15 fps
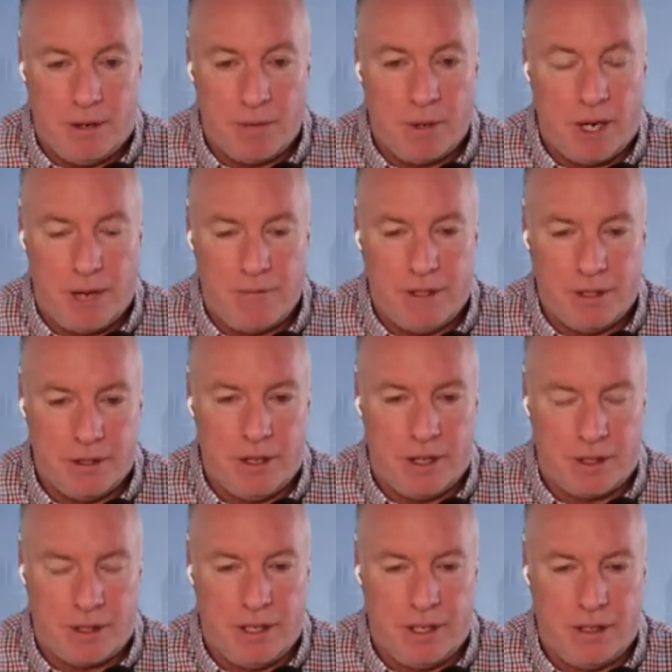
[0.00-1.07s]
have this
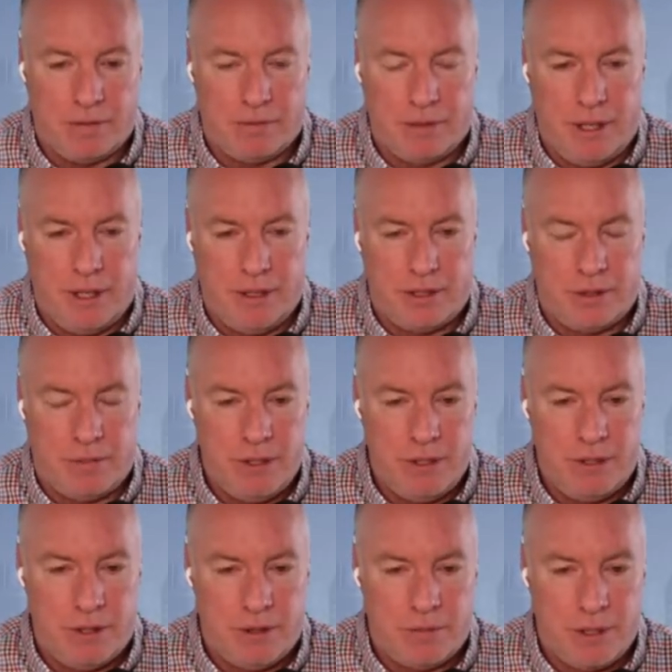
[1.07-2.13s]
locked down. And so we
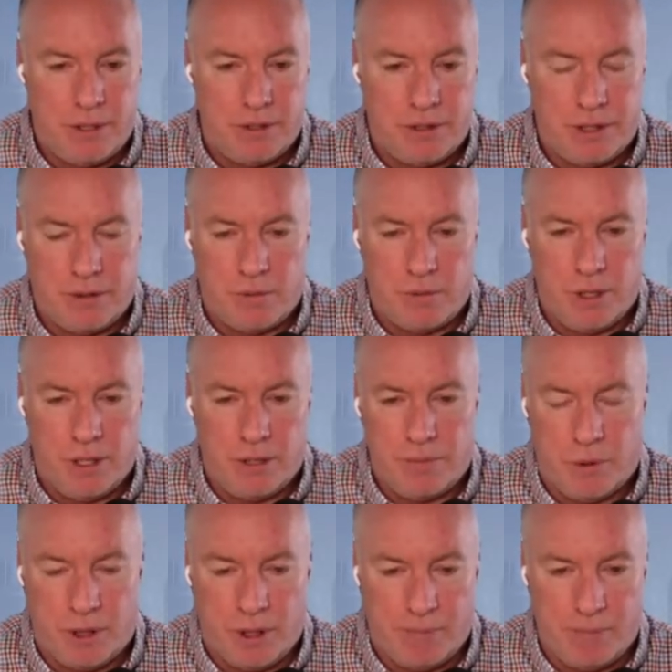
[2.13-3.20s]
started researching what
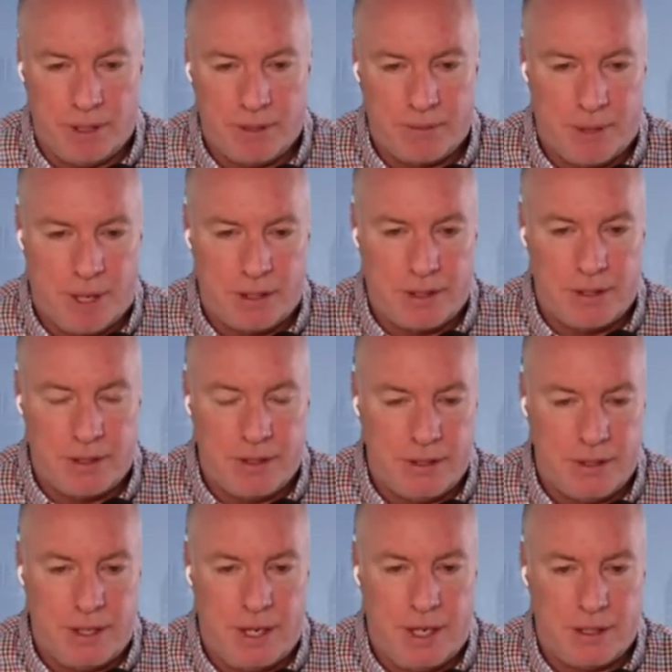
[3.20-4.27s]
are the best
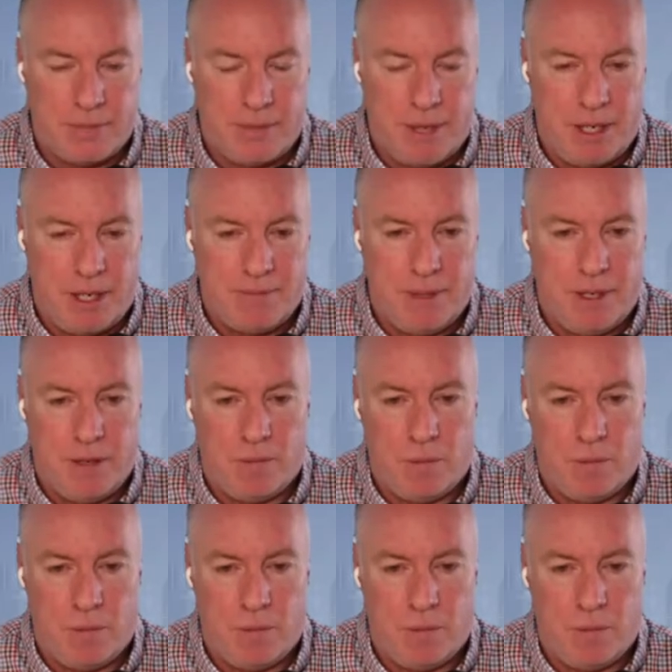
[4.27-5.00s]
practices in asset management?